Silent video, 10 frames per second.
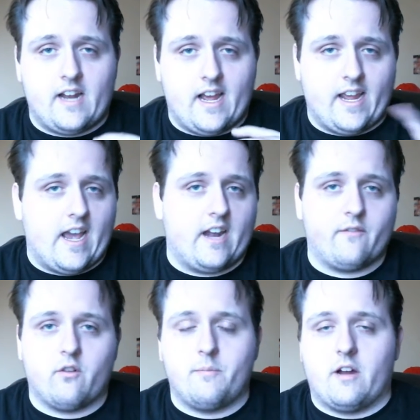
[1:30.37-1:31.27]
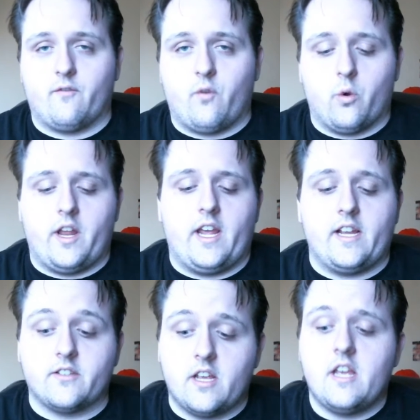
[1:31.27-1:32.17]
I had it for about 4
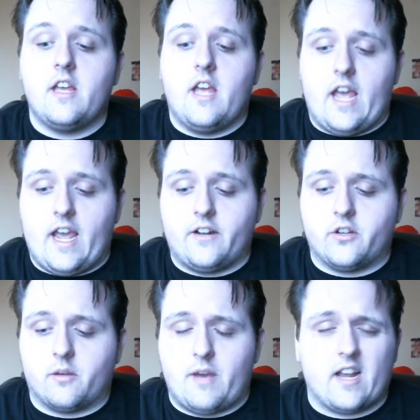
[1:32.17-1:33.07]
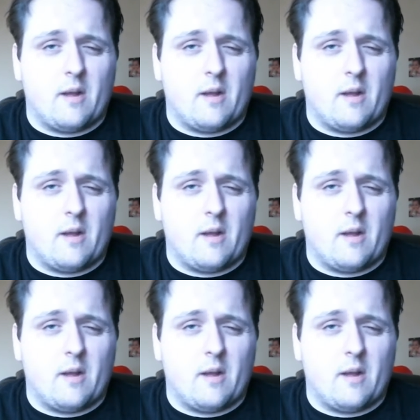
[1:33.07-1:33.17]
days and took it back.